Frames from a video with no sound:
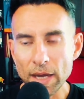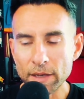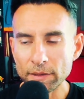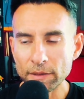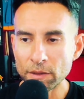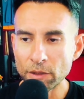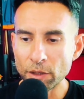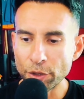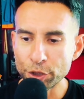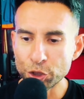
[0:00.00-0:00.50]
is
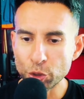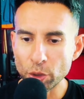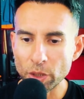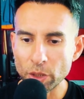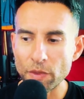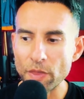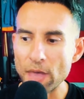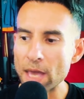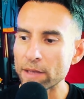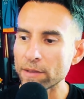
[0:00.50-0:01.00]

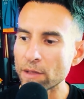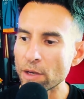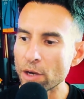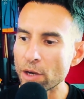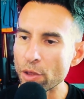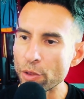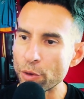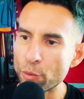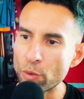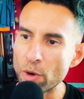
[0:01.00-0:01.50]

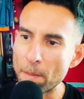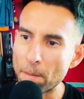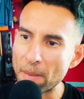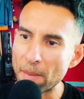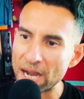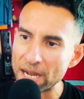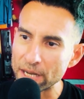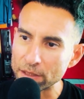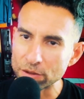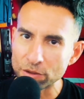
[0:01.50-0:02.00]
another
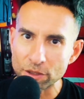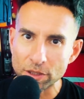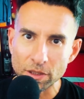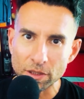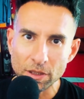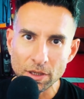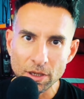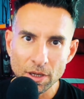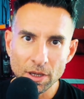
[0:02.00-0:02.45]
reminder